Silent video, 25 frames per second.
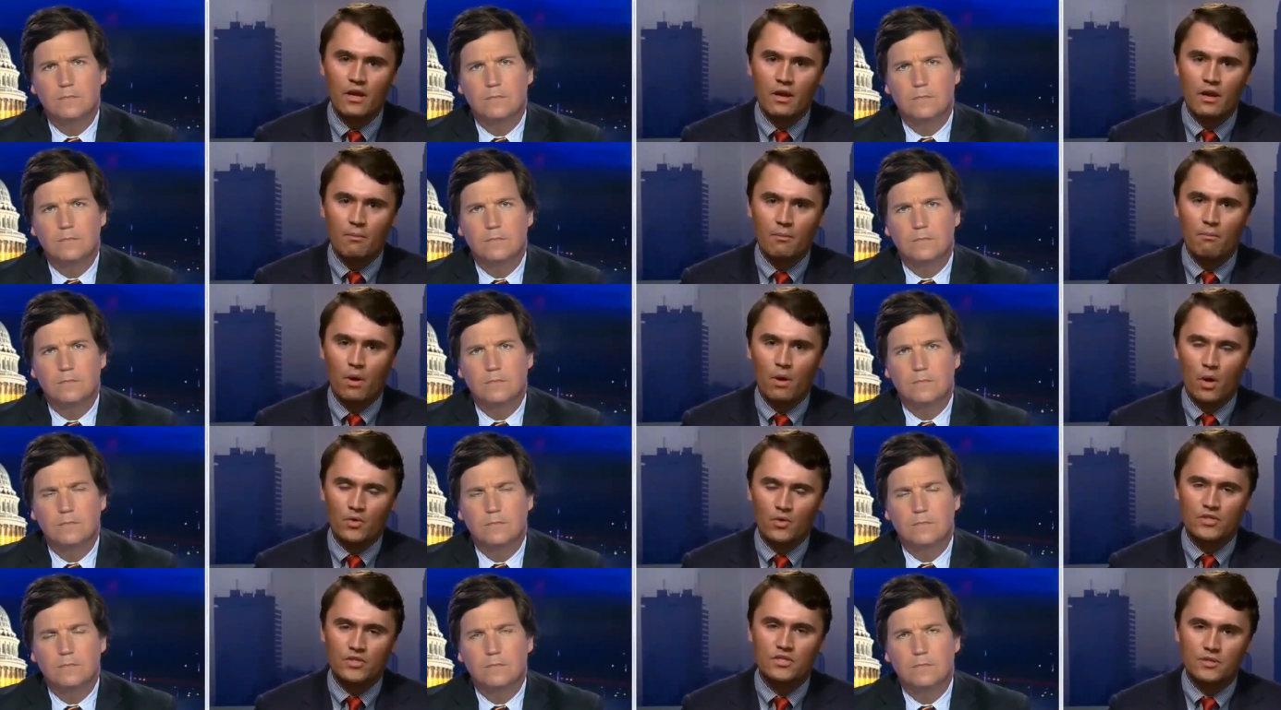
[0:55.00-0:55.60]

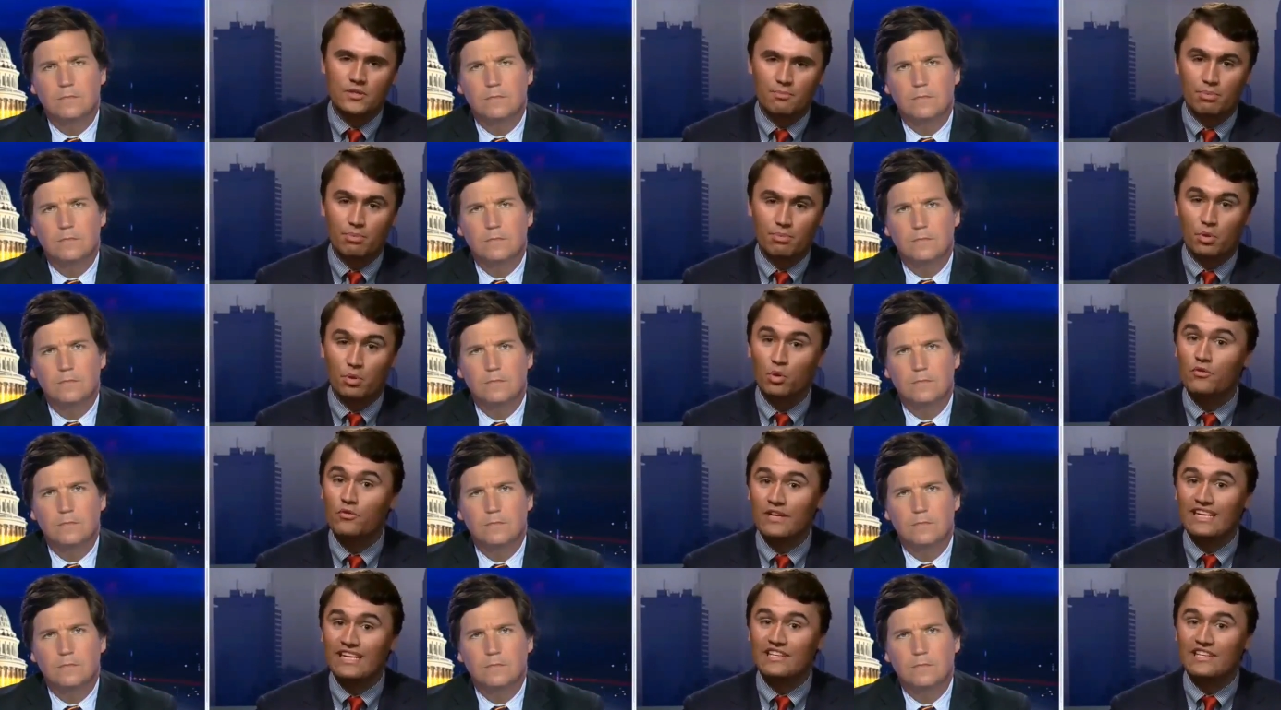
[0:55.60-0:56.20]
Speaker 1: most
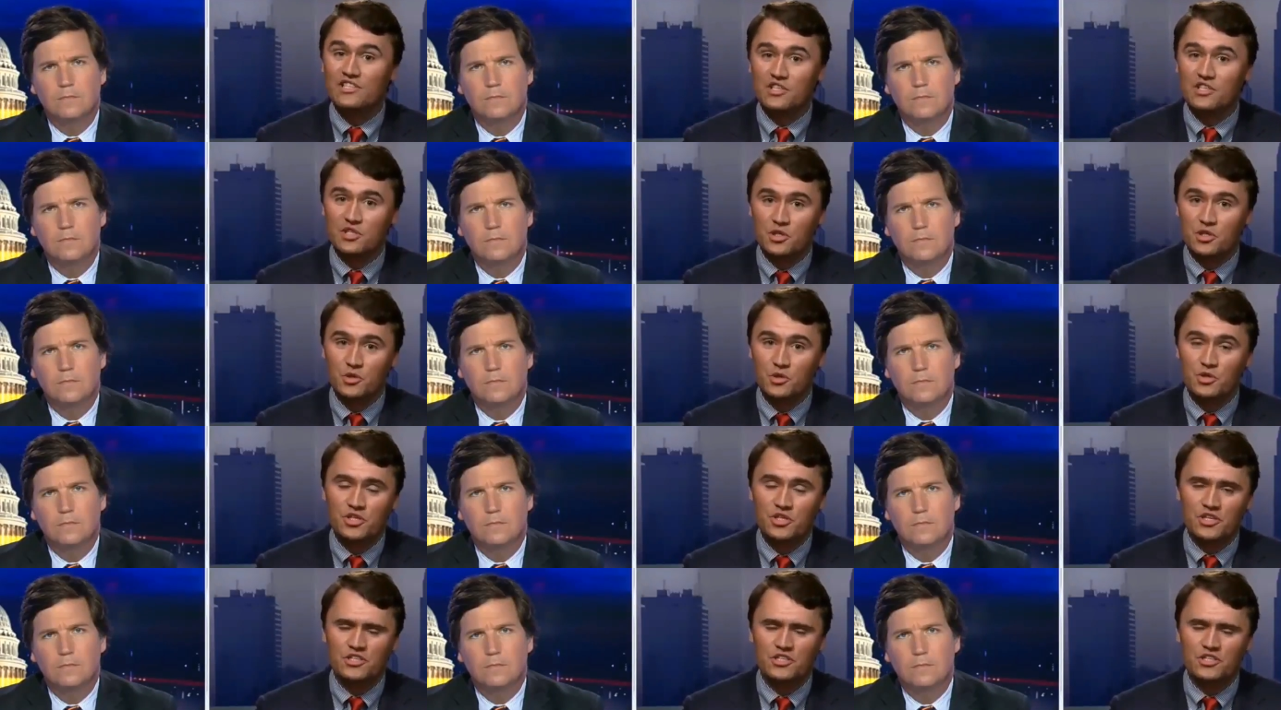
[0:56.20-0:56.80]
proven
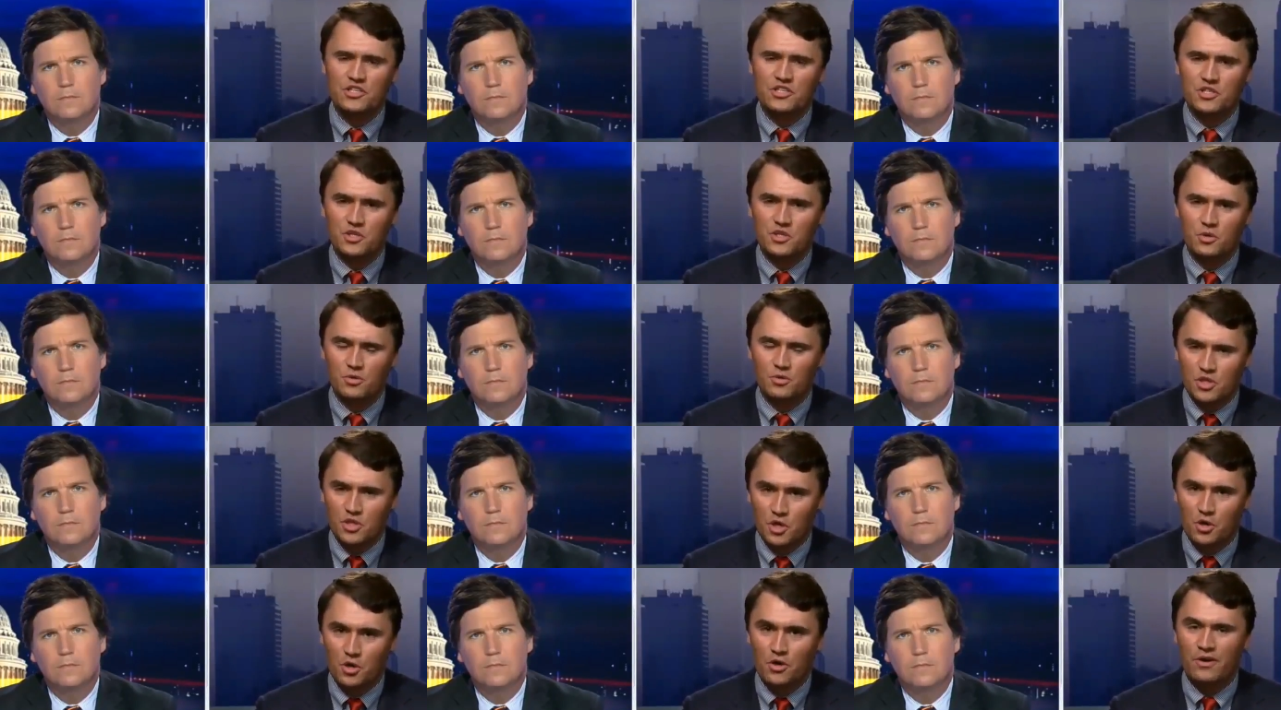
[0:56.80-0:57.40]
institutions to
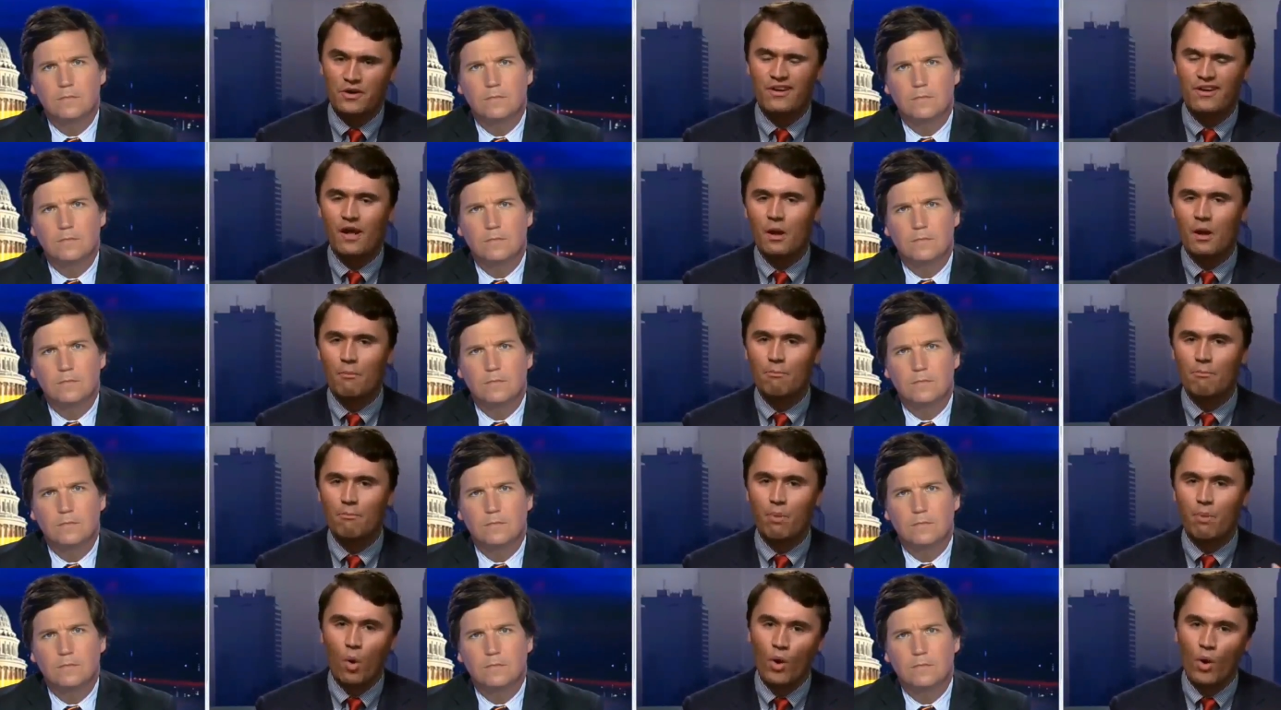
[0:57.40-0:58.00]
turn
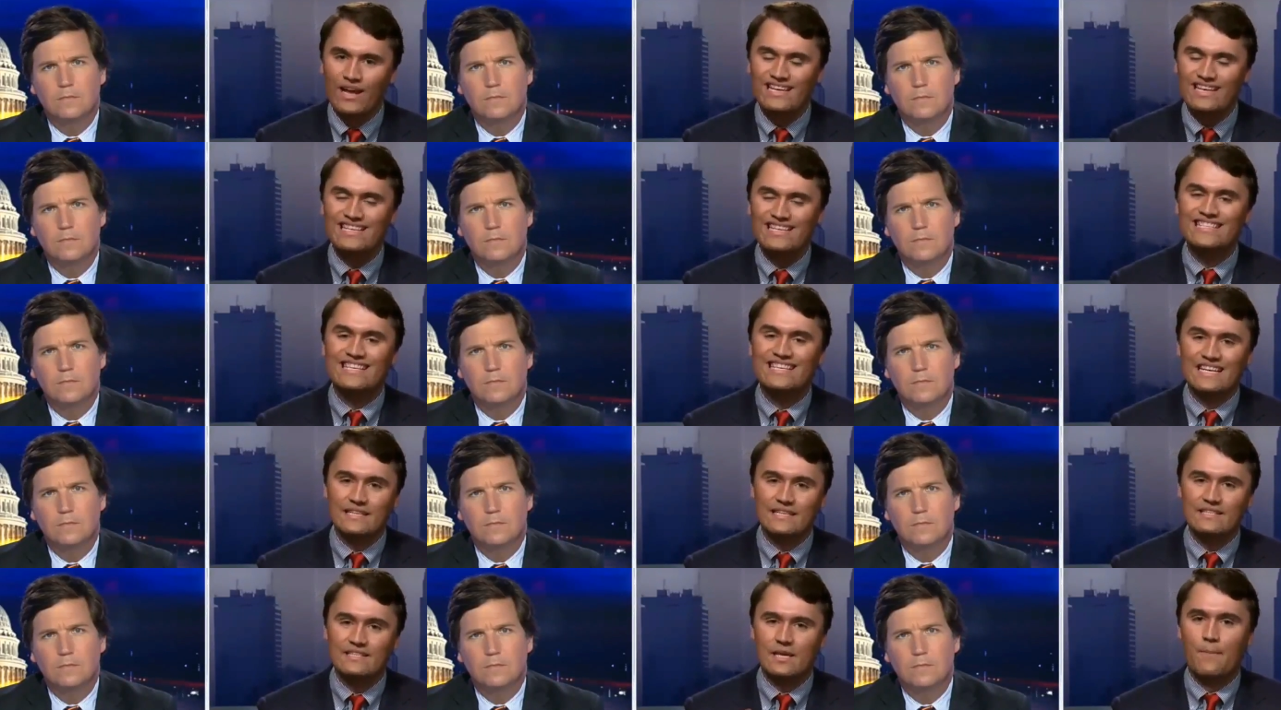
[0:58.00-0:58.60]
boys
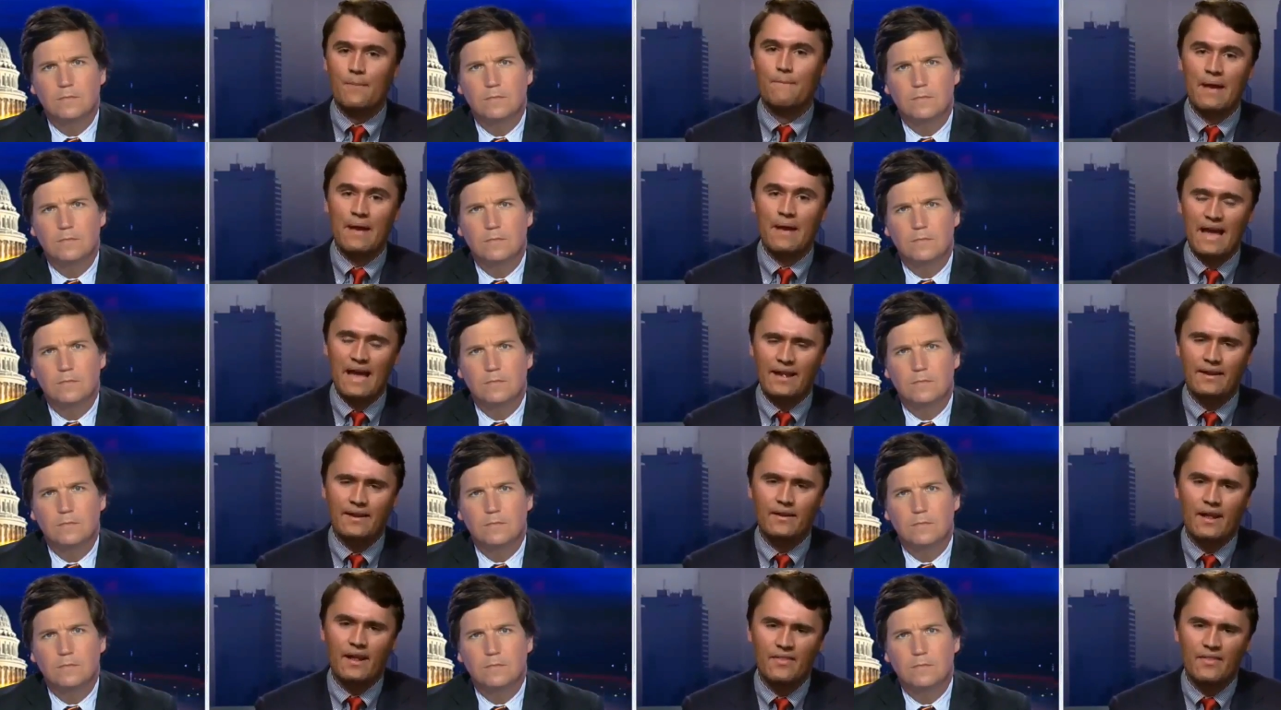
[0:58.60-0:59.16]
into men.